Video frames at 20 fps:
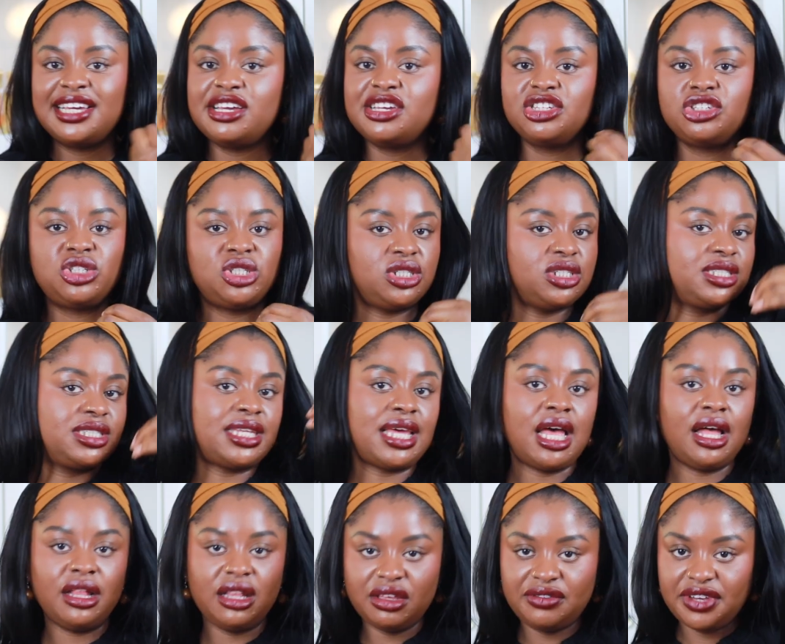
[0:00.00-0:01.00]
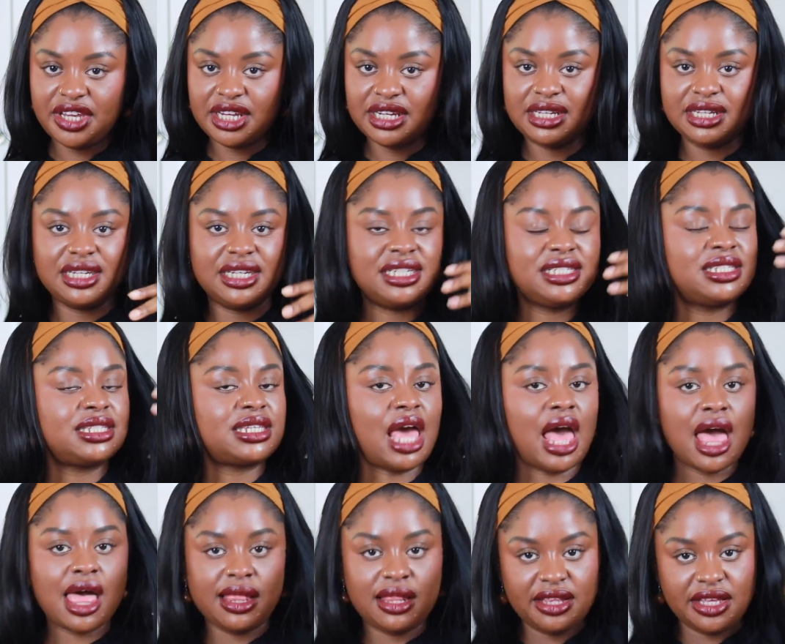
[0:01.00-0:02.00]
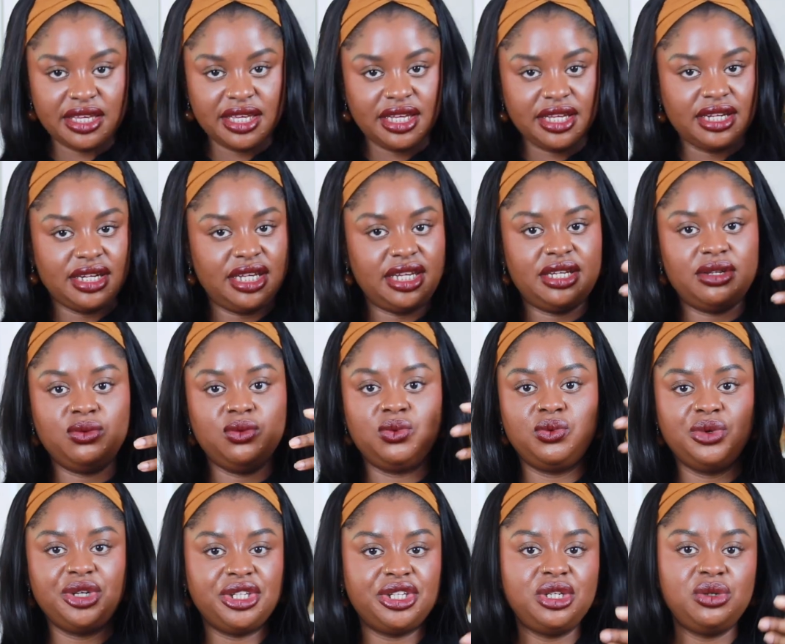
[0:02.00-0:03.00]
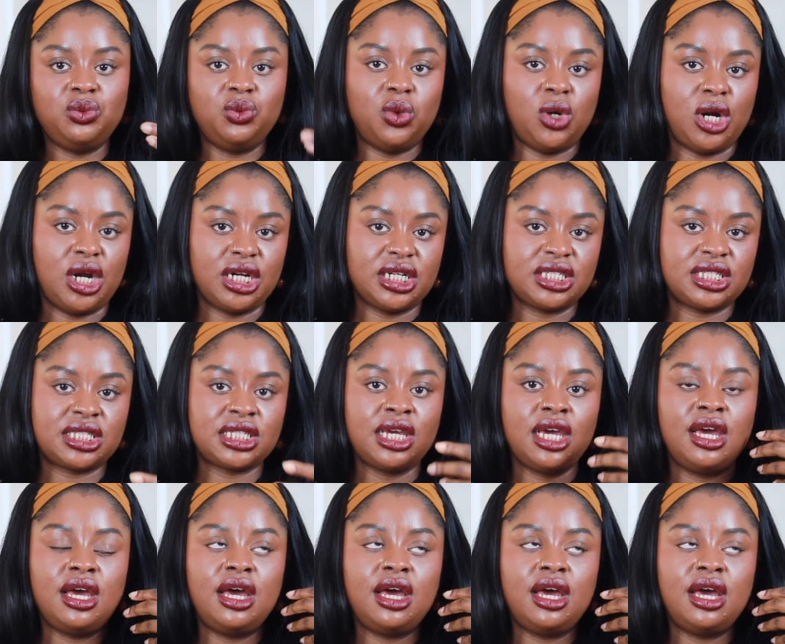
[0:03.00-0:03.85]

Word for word: It's just elevated, it's elegant, it really works.